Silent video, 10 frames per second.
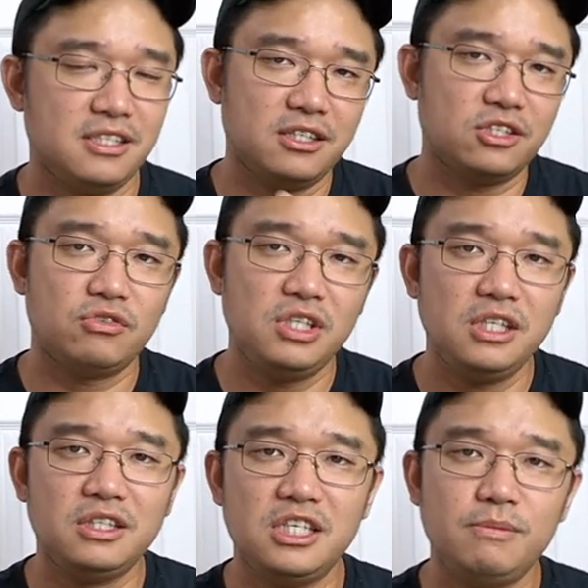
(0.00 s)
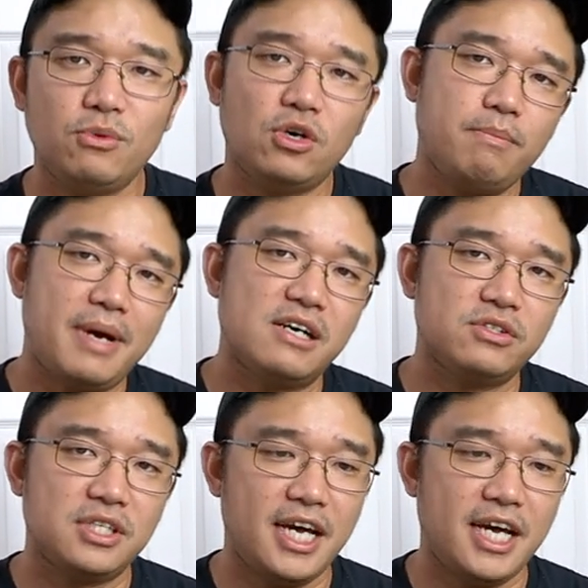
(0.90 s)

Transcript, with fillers: It's a screen, keyboard, mouse,